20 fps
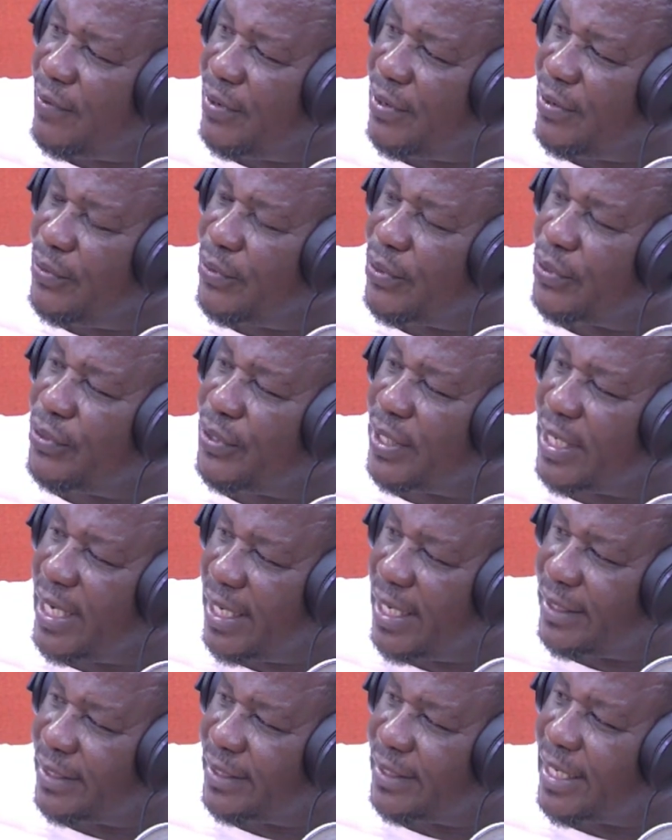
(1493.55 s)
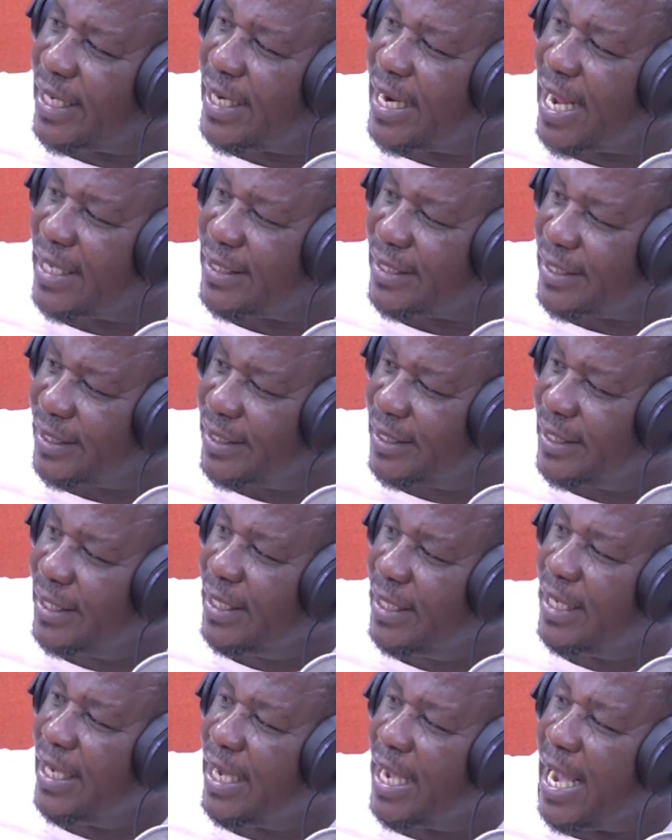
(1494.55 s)
your education, yeah, that's it.
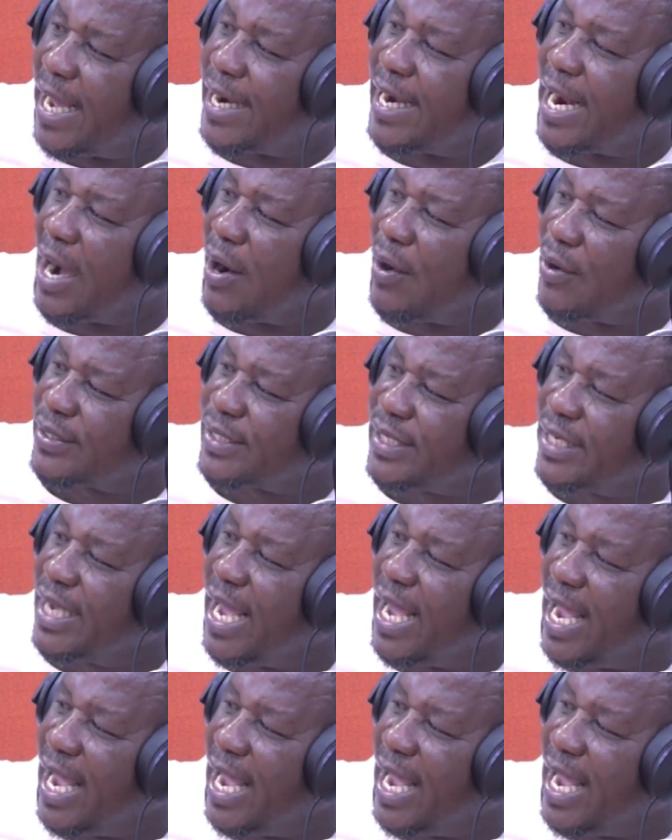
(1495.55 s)
Mm. And I also, hey,